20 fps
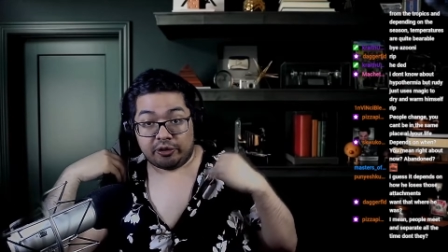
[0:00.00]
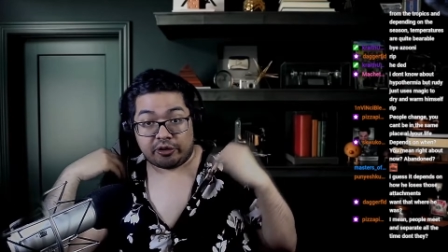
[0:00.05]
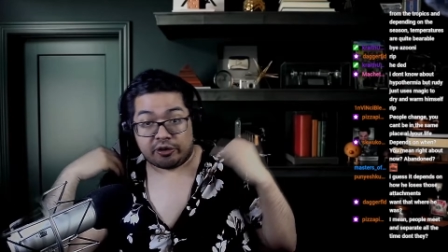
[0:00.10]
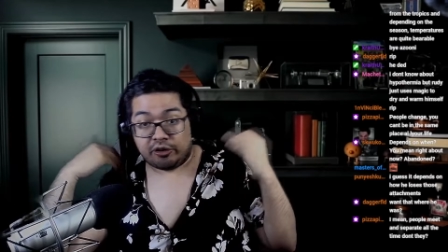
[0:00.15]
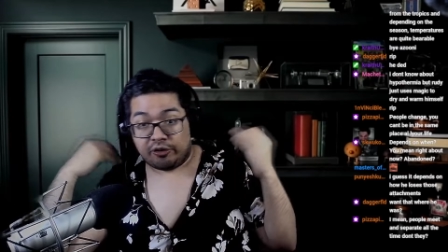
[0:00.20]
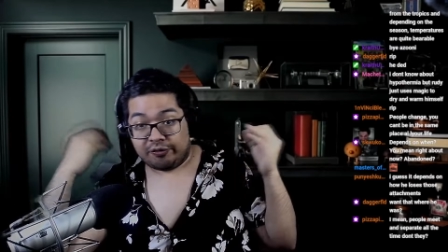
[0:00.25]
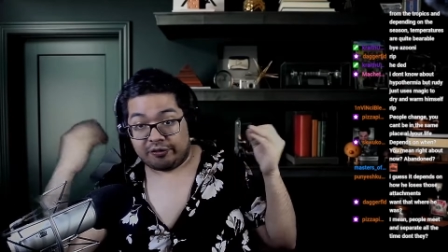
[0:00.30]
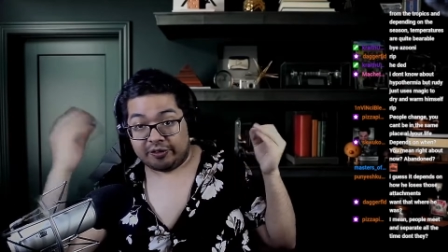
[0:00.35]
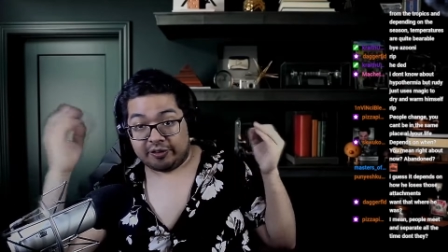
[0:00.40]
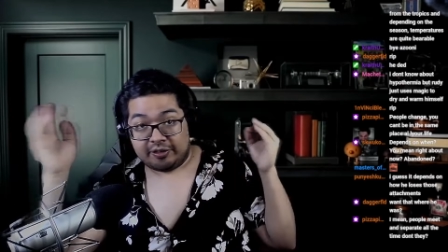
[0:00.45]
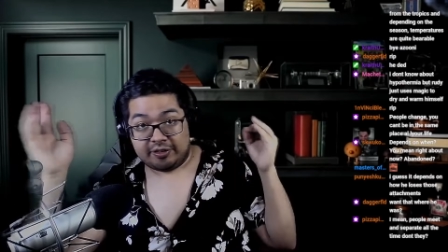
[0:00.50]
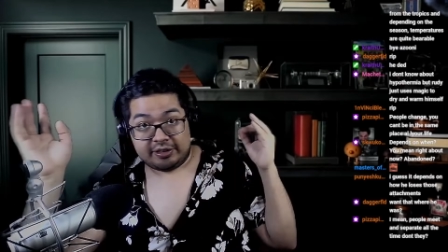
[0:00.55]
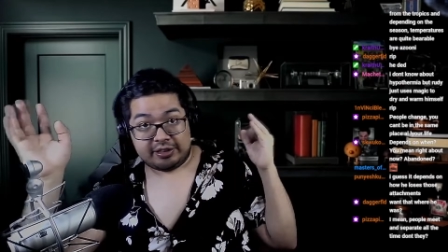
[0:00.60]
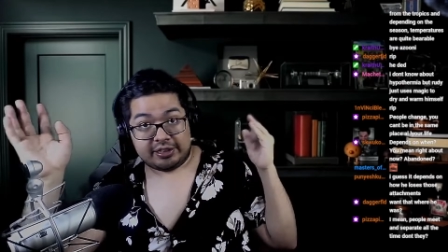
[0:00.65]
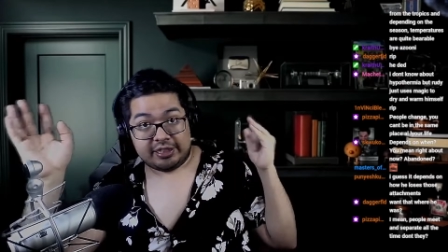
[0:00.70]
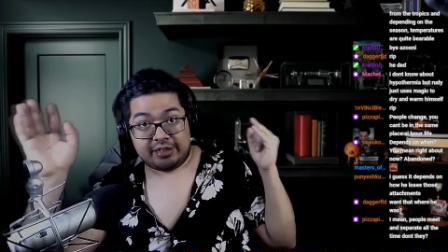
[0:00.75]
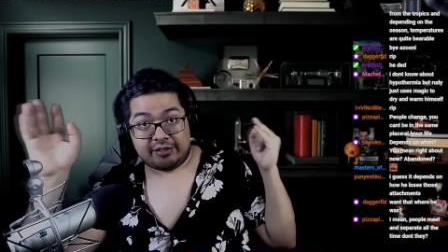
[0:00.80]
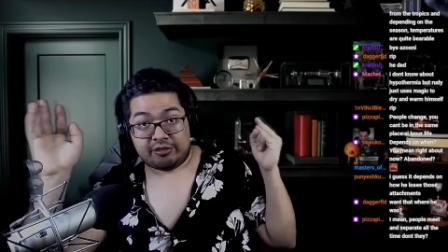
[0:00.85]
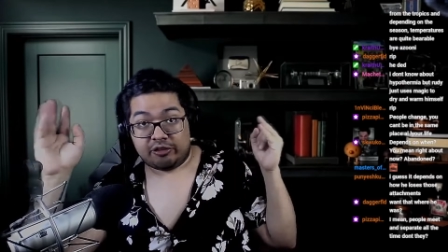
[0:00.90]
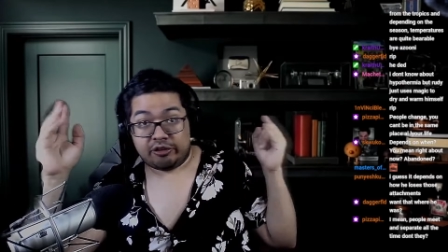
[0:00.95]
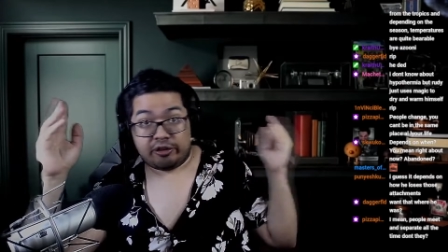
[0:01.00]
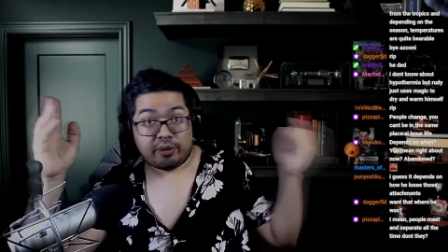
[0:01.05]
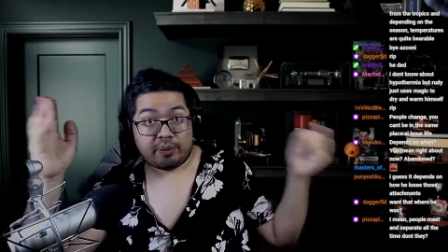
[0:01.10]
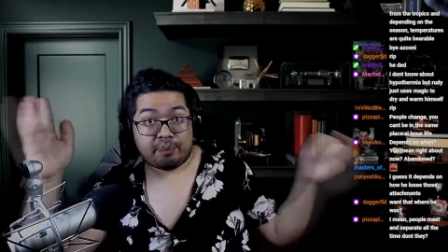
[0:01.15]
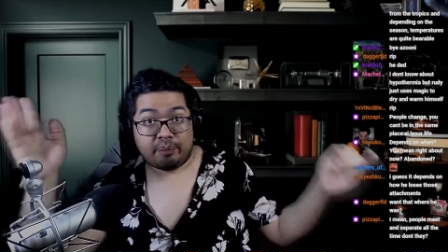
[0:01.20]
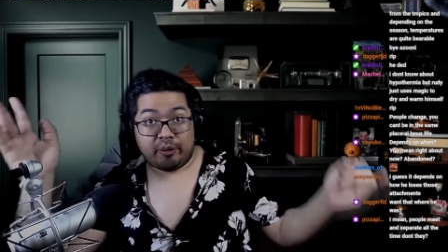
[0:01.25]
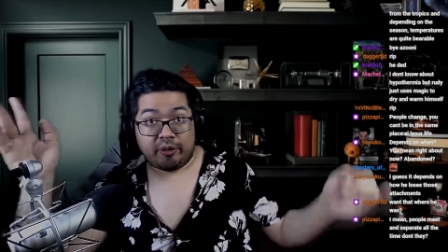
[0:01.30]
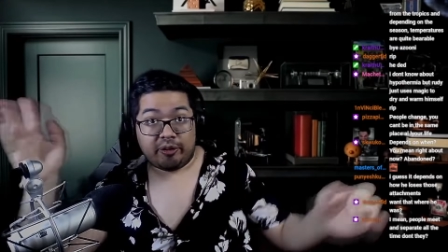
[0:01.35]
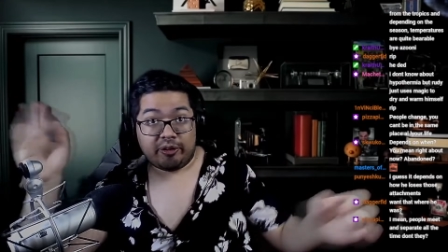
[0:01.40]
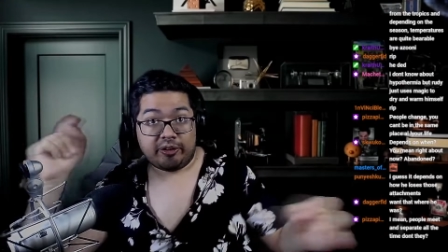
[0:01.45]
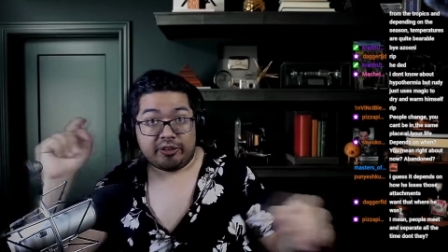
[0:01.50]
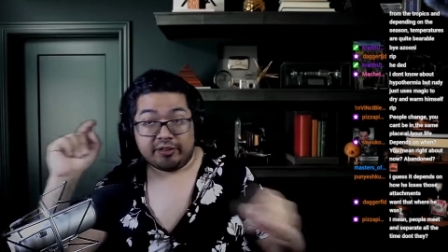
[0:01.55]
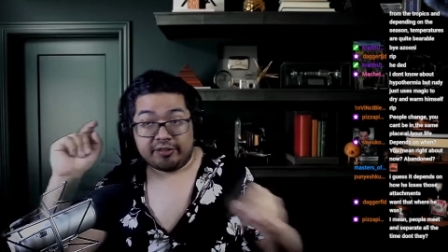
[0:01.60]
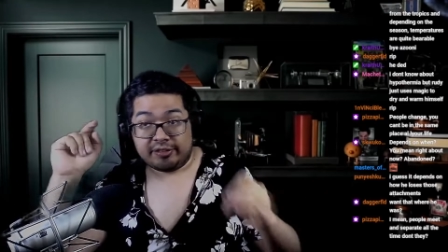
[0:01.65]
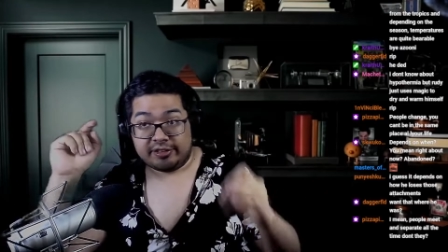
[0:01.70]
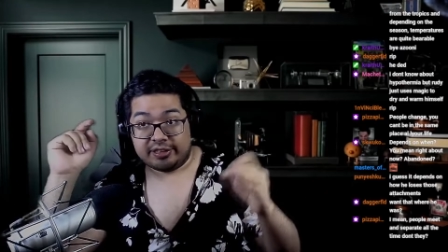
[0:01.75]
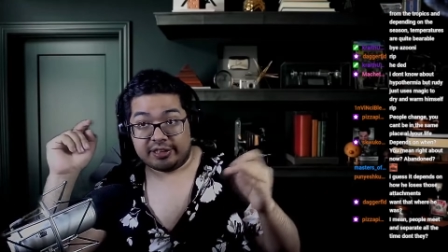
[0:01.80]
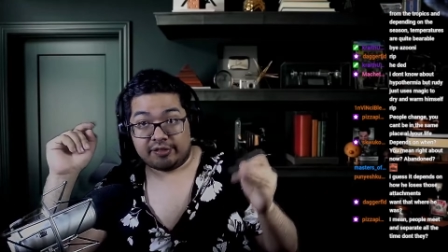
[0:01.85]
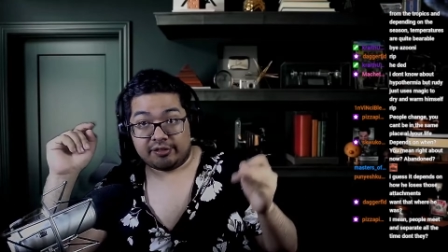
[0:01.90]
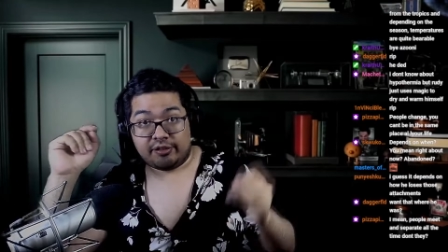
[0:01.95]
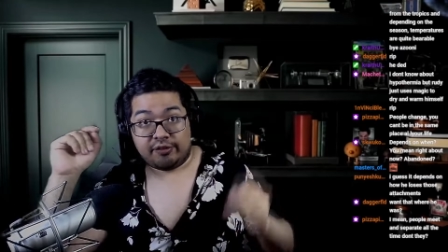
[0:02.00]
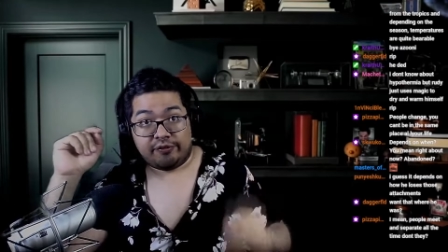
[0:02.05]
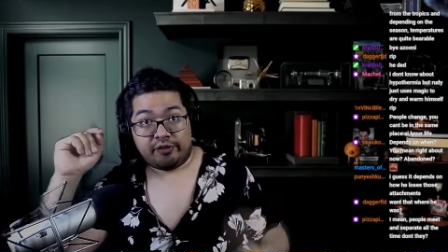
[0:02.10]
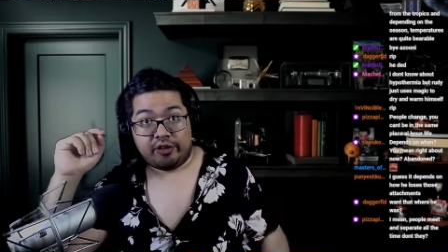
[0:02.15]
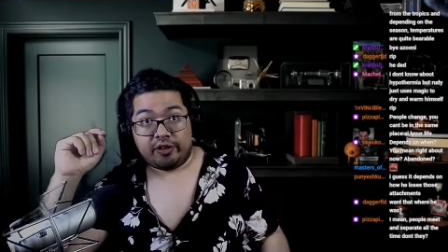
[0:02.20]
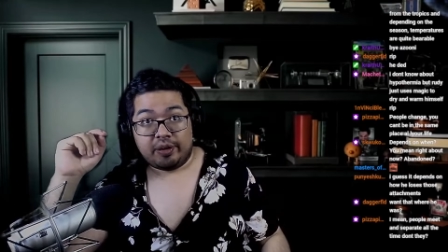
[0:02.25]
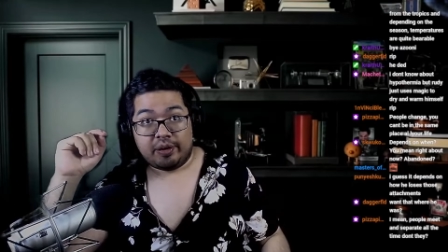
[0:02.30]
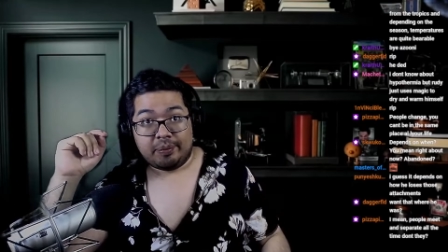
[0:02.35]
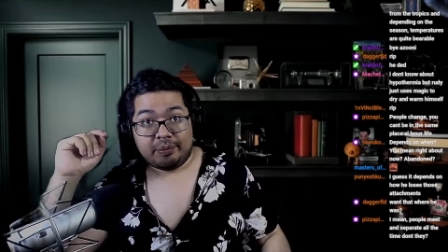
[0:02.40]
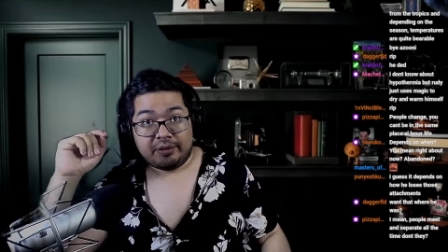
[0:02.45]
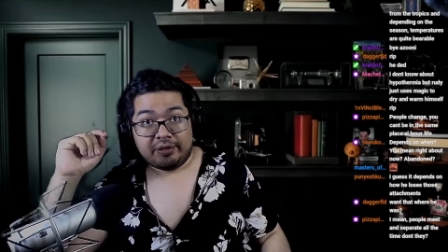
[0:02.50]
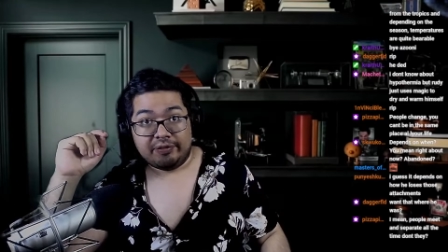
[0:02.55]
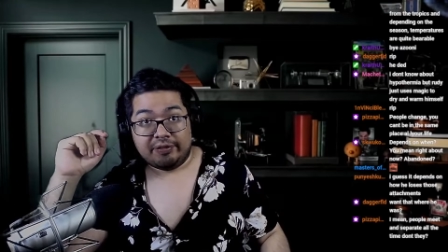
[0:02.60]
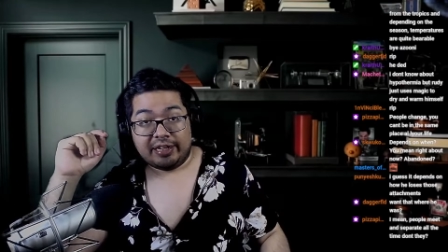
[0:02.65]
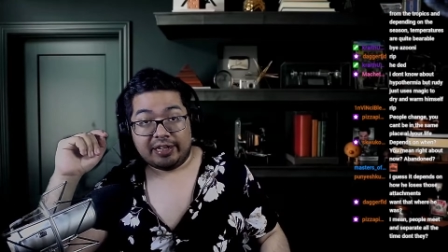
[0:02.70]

your girlfriend doesn't text you, your partner doesn't text you for a couple